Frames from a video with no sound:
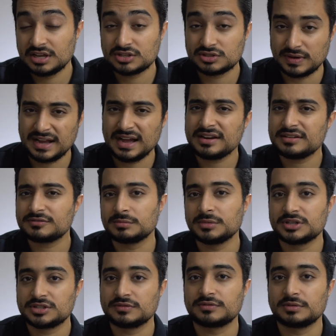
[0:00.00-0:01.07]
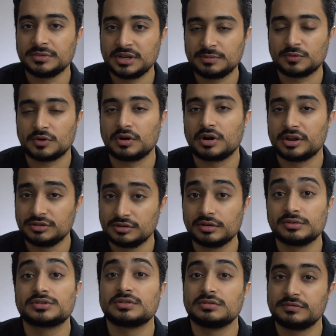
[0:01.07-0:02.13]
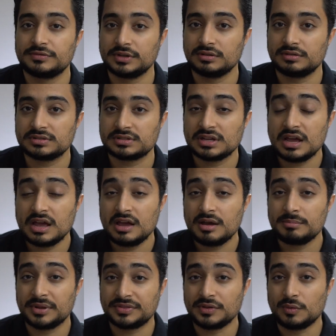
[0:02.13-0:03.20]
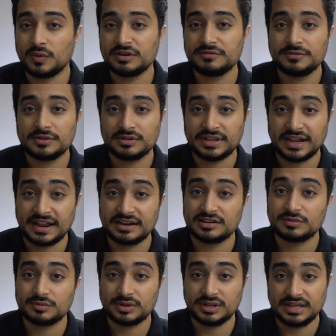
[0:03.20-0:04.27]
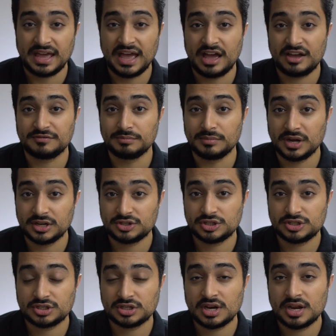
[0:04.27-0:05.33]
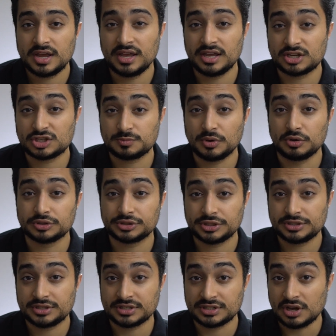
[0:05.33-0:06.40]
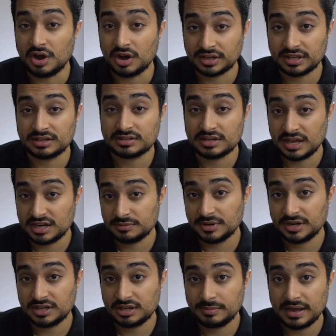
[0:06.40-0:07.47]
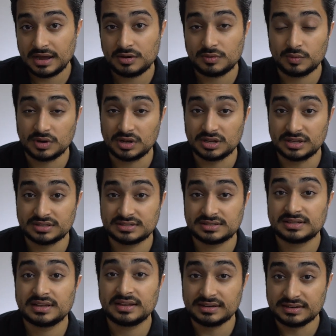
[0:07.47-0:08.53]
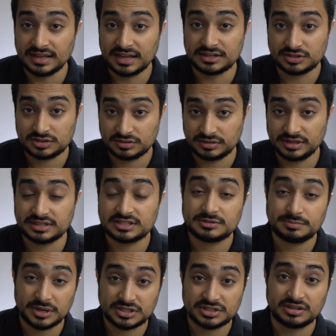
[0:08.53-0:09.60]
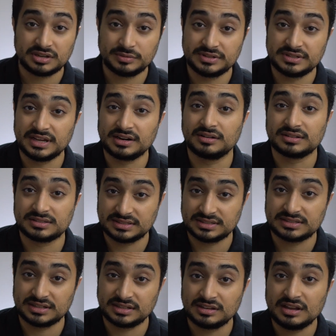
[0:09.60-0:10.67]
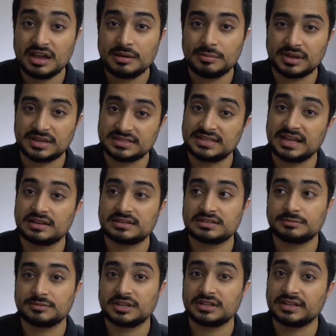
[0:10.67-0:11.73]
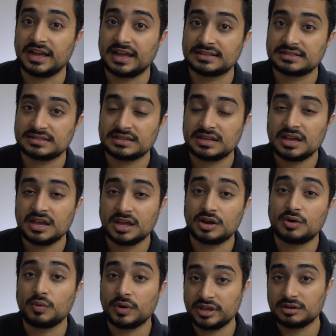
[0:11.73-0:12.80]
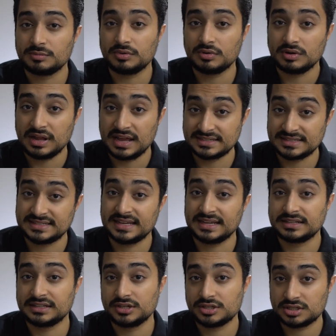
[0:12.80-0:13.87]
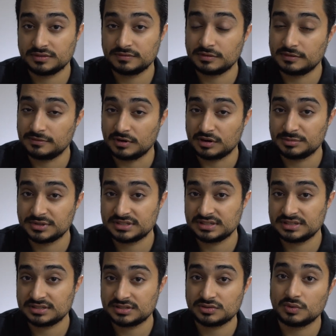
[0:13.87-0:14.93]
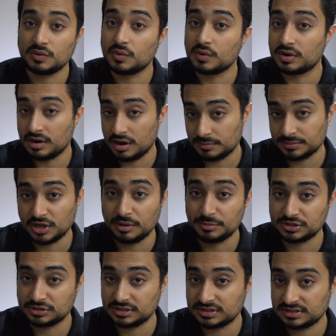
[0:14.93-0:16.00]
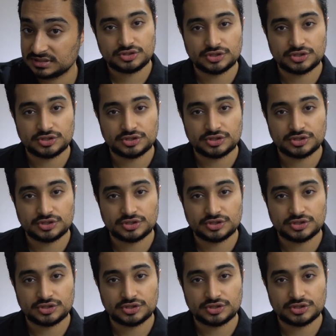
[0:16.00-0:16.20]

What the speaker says: So I got information from him regarding those two fields. But the one field that I didn't really have much exposure to talking to anybody about was dentistry, especially with dental assisting, because that's something that's equatable as a technician for pharmacists or optometrists.